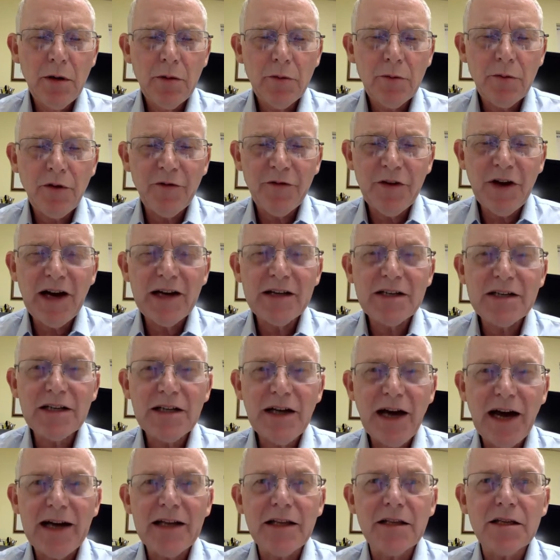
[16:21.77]
provides
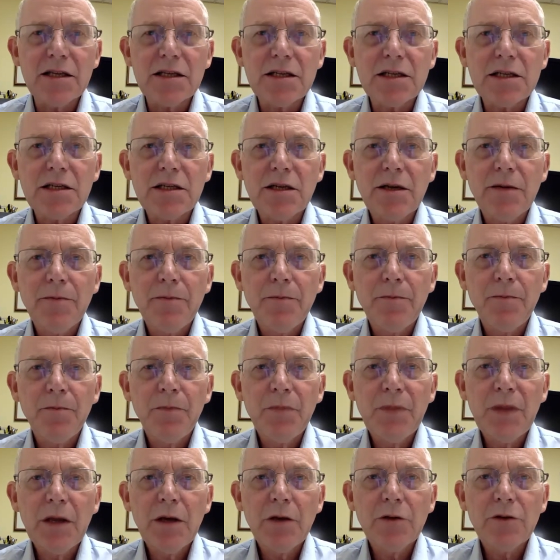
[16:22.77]
guidance
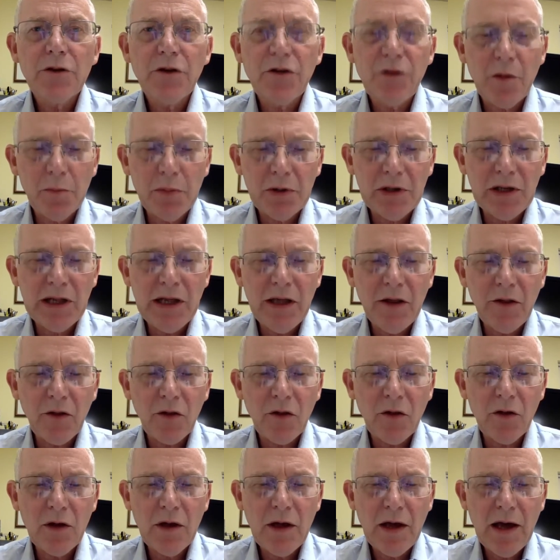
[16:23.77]
to the police